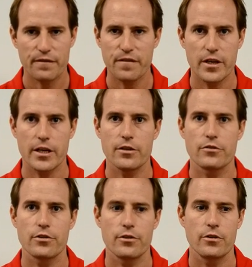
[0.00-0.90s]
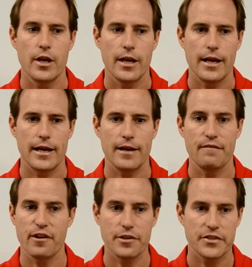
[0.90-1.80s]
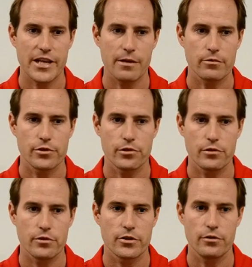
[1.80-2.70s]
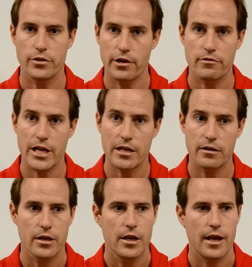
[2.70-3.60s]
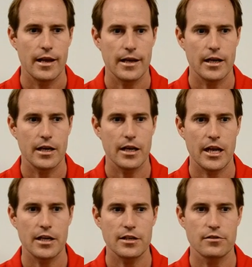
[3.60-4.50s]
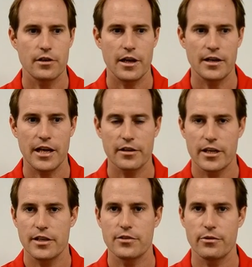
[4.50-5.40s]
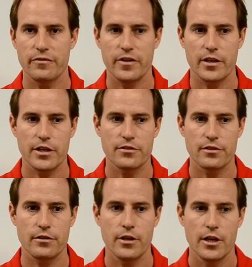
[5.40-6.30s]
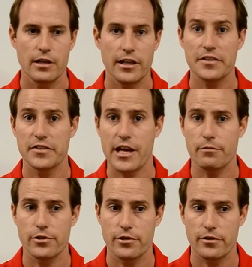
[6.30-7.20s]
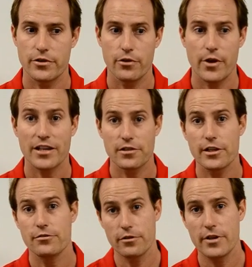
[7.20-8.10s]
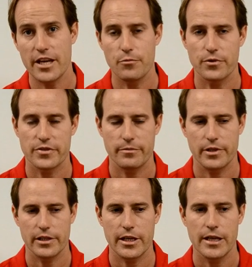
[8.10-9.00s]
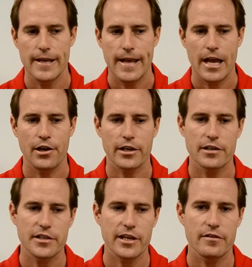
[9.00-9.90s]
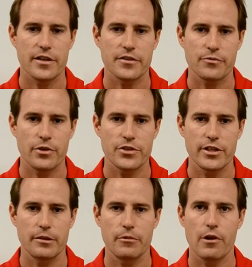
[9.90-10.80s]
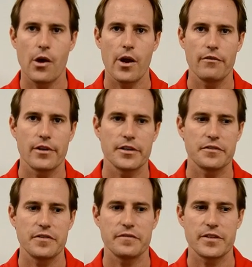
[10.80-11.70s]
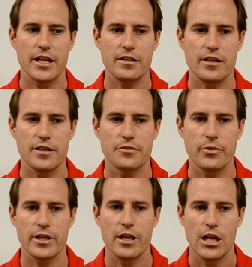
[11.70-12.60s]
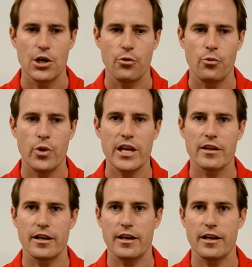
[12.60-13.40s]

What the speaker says: fitted into very stable shoes who don't need it, and other kids who are fitted into less stable shoes who actually do need more stability. And I can tell you this, watching them grow over those 15 years, we